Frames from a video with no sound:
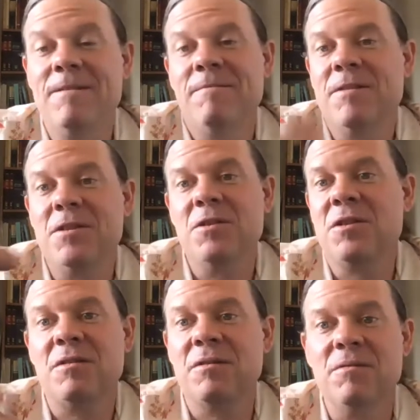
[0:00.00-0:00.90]
This
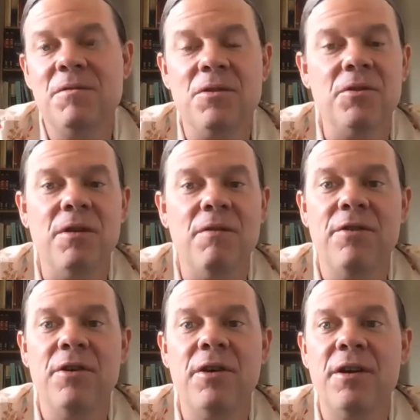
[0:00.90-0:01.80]
is, you know, a
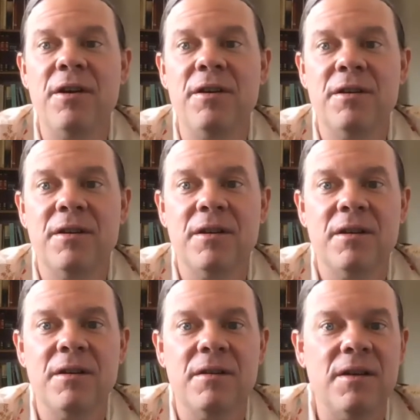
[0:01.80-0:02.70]
very
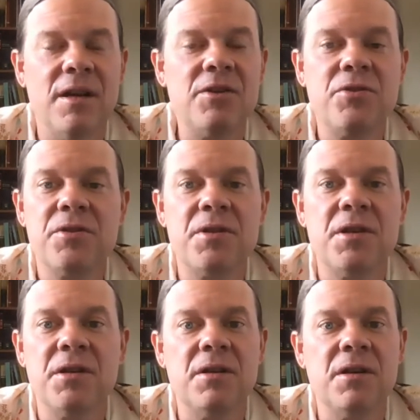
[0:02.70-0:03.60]

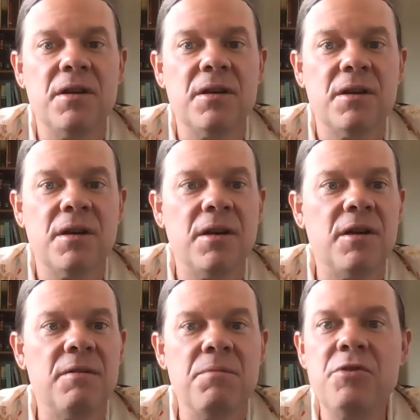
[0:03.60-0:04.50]
interesting
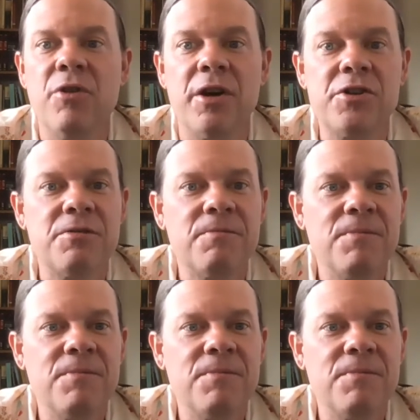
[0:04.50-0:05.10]
uh, midrash.